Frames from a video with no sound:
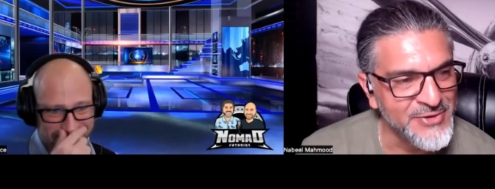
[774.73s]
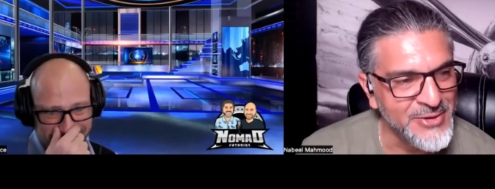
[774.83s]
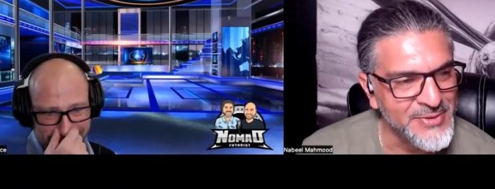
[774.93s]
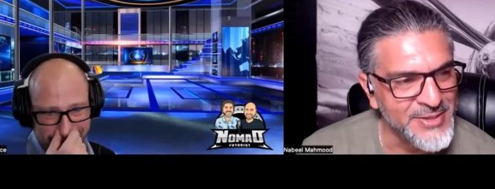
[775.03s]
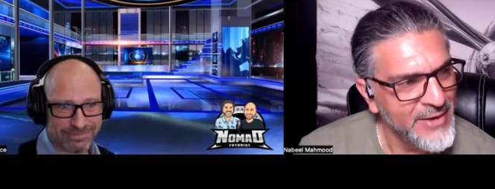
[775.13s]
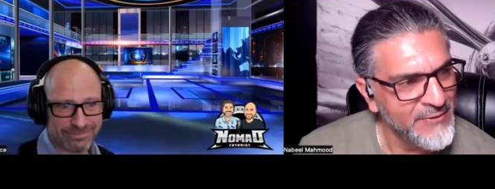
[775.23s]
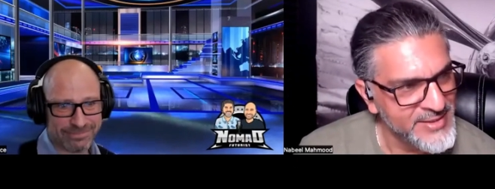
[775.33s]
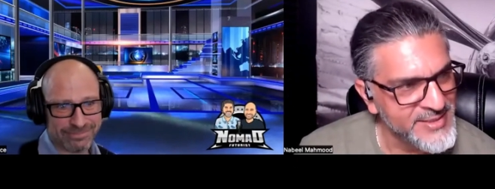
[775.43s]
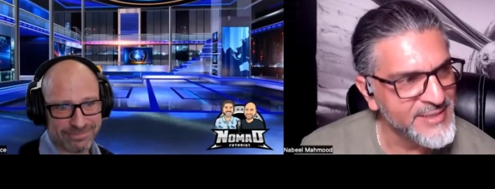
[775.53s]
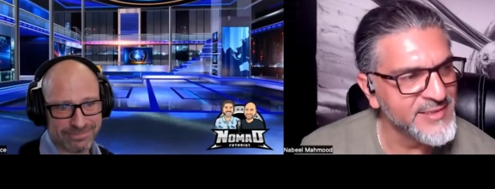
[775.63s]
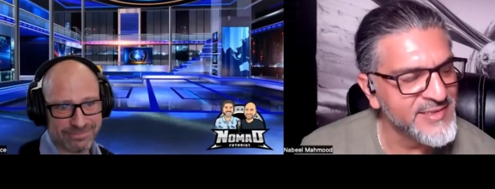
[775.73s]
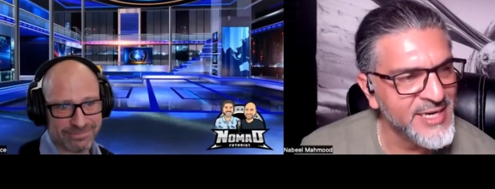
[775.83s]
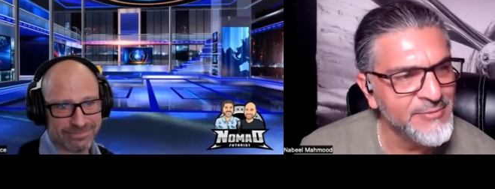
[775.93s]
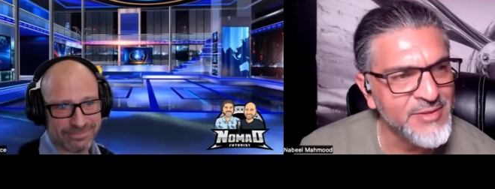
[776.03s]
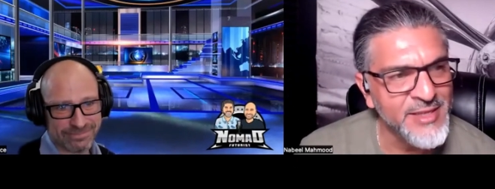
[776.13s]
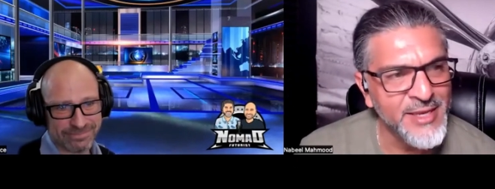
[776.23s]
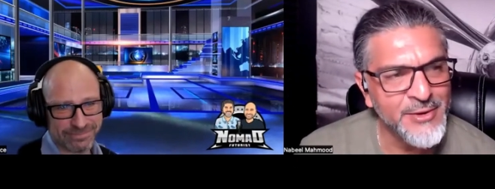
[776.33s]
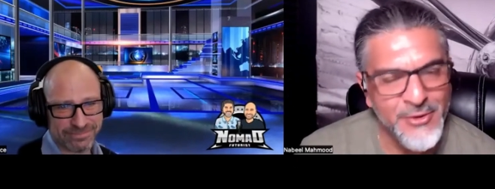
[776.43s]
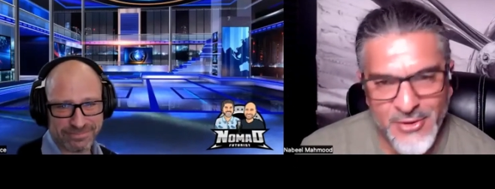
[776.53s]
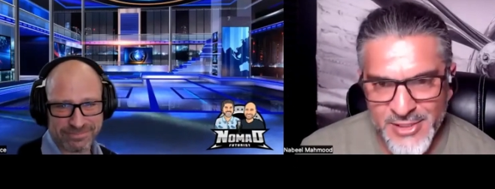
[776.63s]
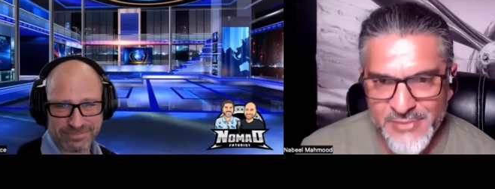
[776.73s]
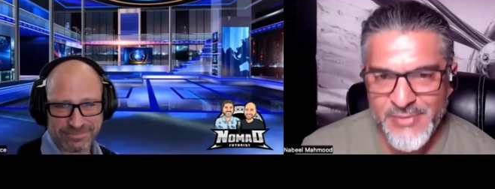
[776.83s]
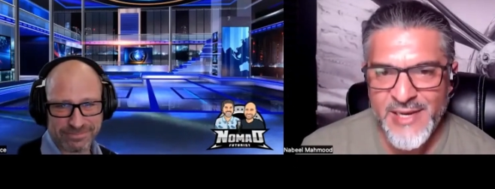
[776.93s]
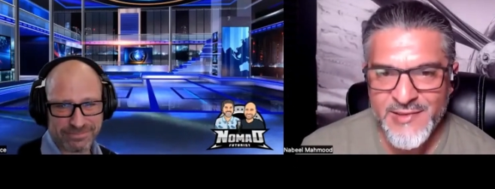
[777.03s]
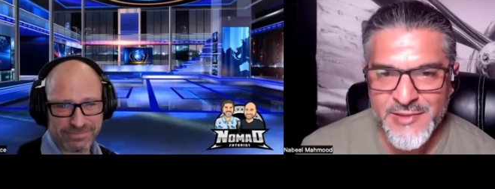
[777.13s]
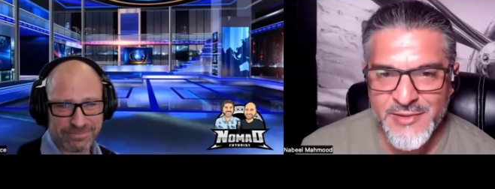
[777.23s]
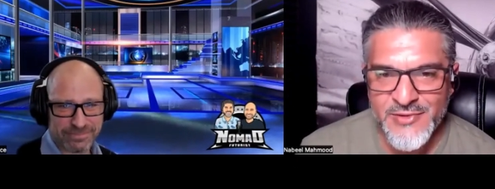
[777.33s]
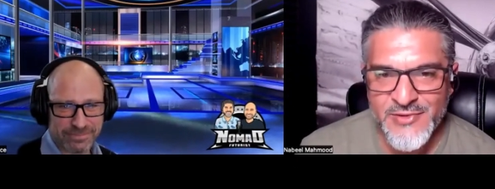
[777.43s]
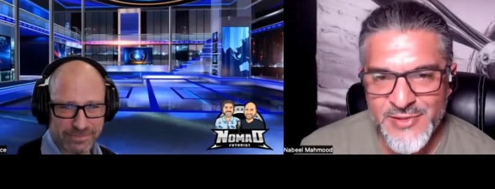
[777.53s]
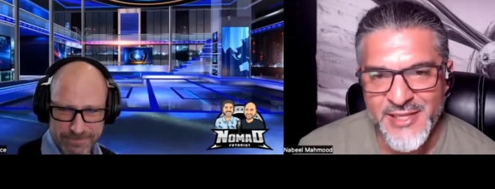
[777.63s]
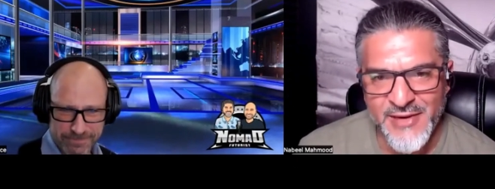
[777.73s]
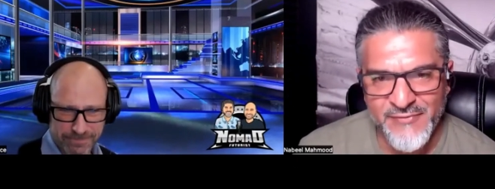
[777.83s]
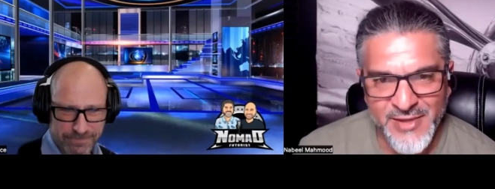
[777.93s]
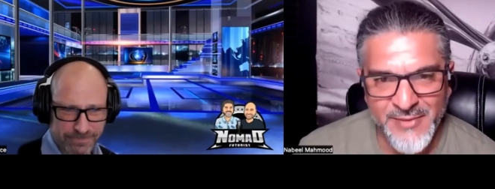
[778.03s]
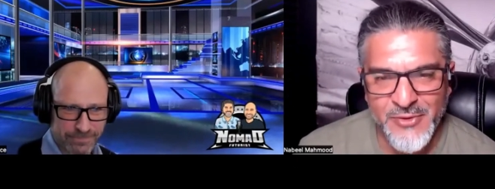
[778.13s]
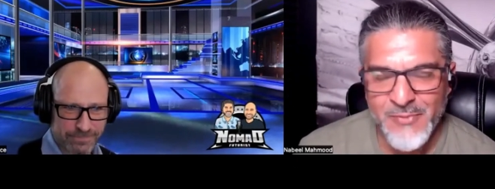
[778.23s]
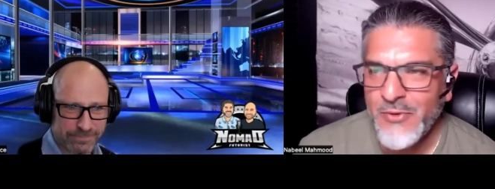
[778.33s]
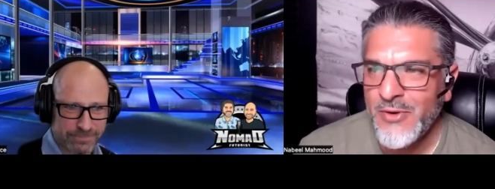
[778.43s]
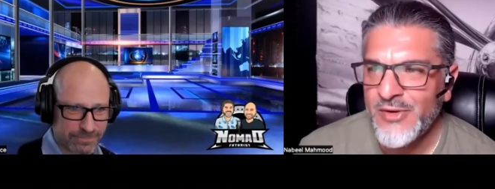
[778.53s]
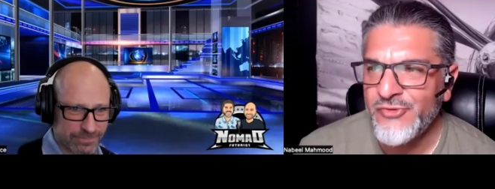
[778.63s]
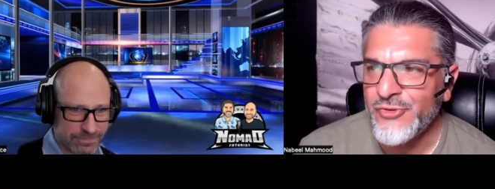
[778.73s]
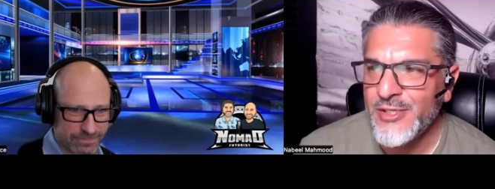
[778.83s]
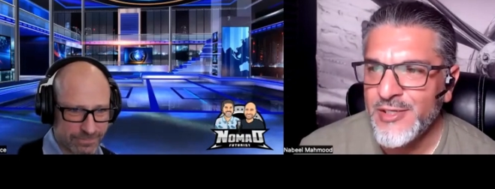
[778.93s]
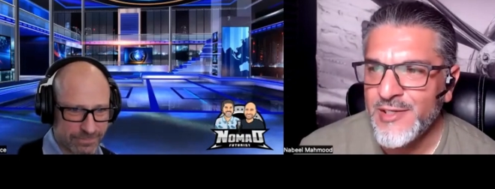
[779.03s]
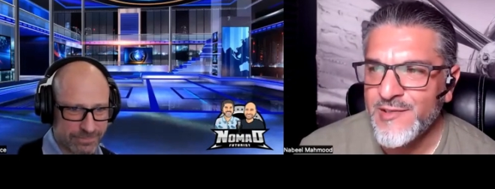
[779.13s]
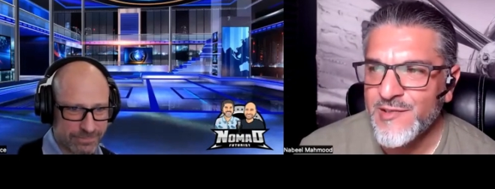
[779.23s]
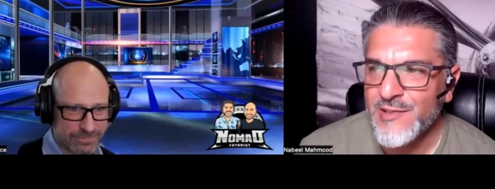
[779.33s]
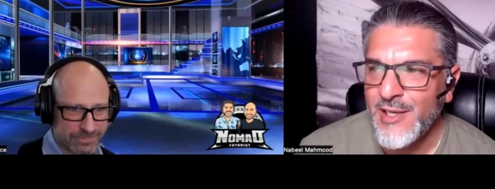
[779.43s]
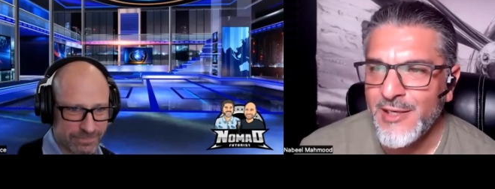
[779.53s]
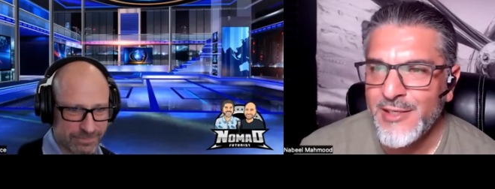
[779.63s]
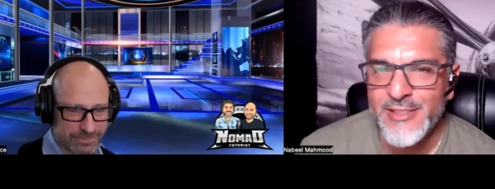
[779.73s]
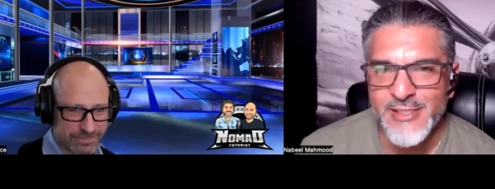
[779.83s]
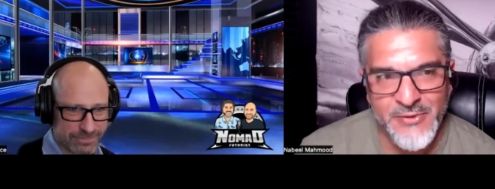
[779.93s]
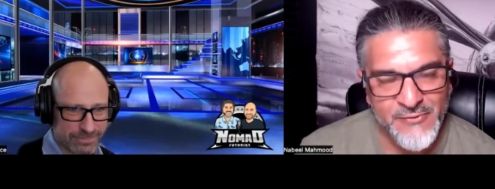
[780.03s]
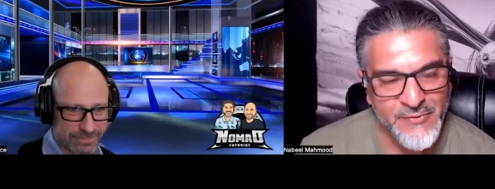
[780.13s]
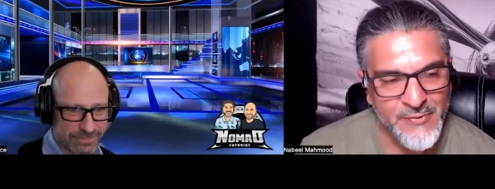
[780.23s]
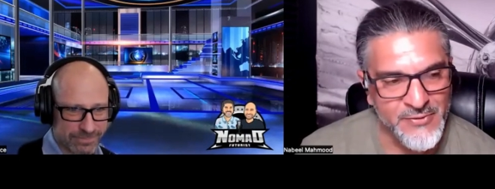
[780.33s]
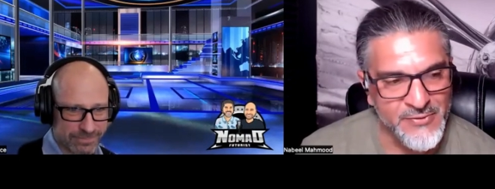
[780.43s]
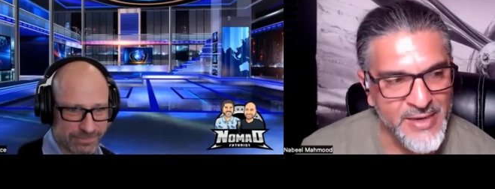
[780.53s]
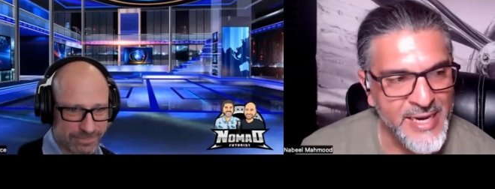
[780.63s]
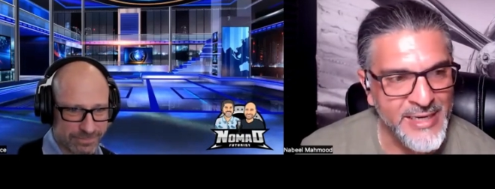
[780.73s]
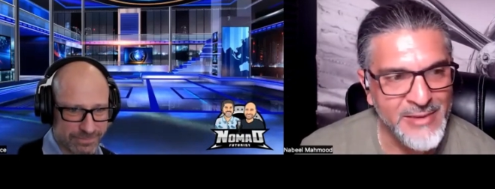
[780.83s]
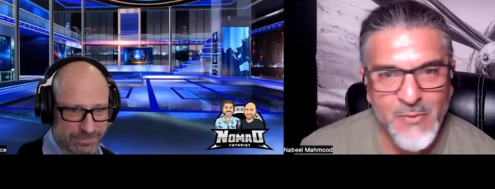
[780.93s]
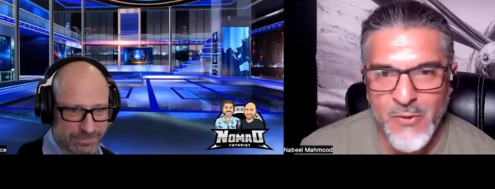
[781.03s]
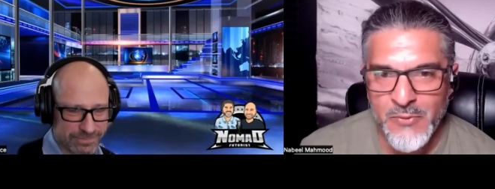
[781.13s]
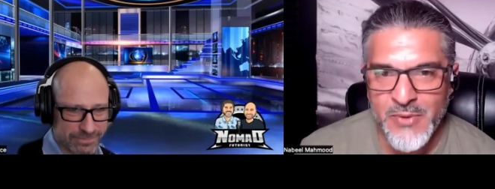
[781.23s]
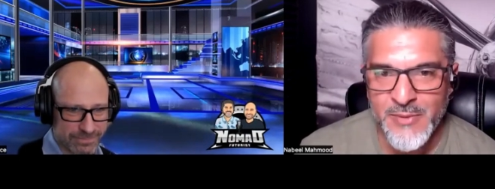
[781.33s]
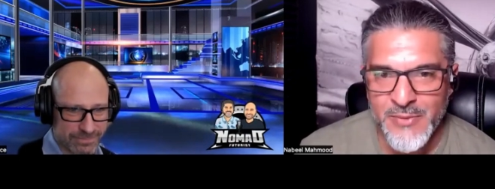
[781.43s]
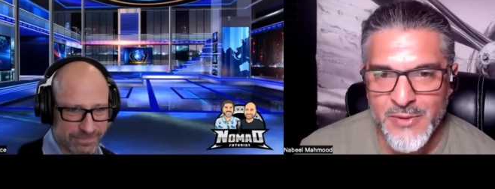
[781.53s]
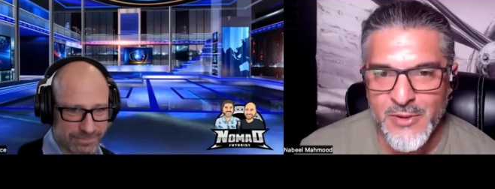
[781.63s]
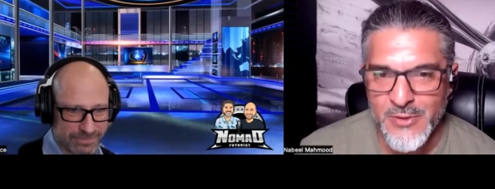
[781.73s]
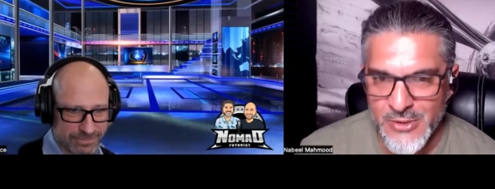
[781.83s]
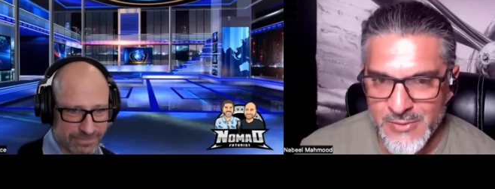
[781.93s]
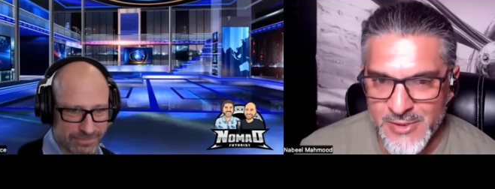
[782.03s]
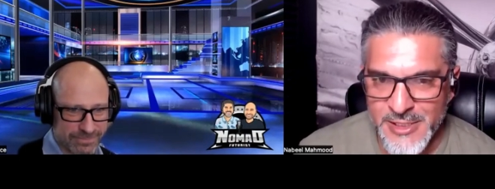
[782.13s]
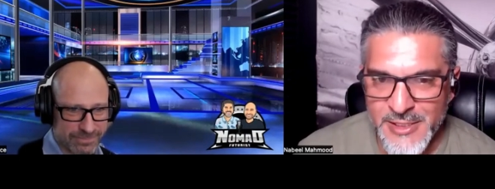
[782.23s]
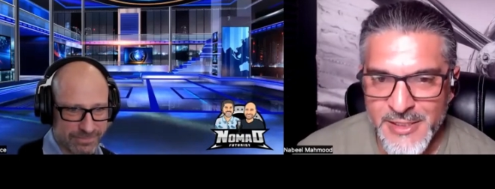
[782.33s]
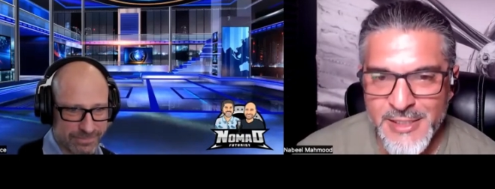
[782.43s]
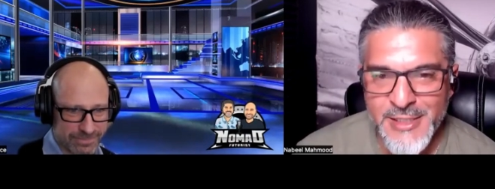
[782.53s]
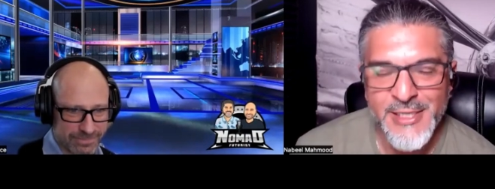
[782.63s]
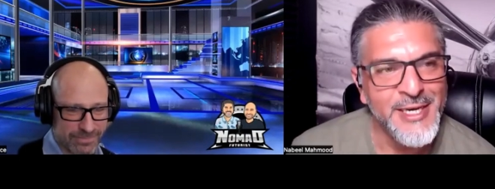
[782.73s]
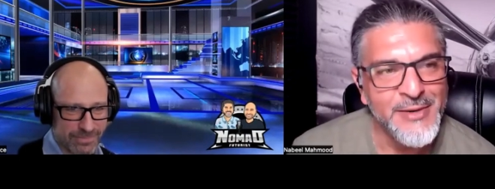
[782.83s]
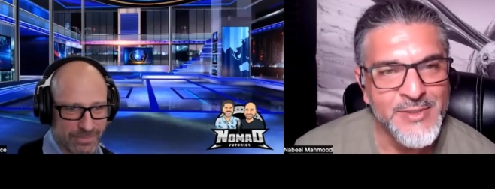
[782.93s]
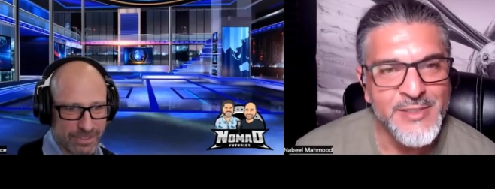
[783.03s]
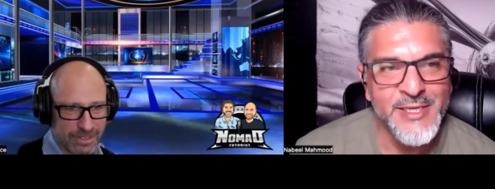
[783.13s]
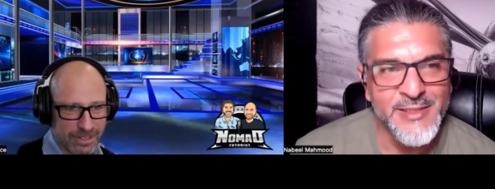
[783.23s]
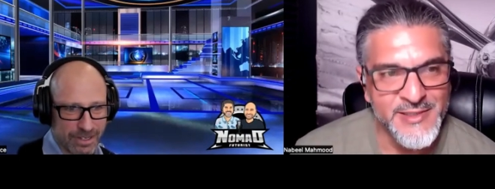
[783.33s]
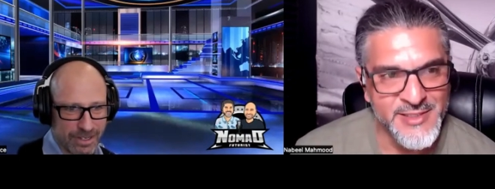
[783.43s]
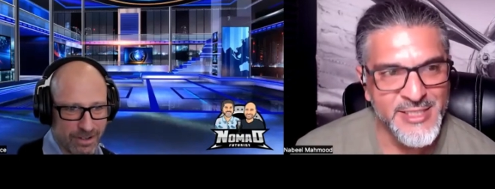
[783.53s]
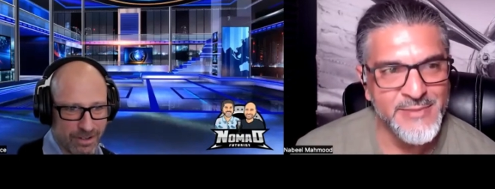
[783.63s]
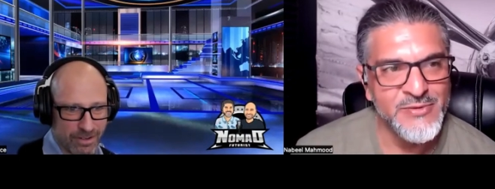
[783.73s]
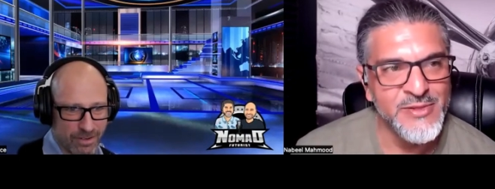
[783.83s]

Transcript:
Speaker 1: phenomenal. I want to take this time to thank all the ambassadors that have come on board and joined us, and we look forward to adding more people globally. I want to take the time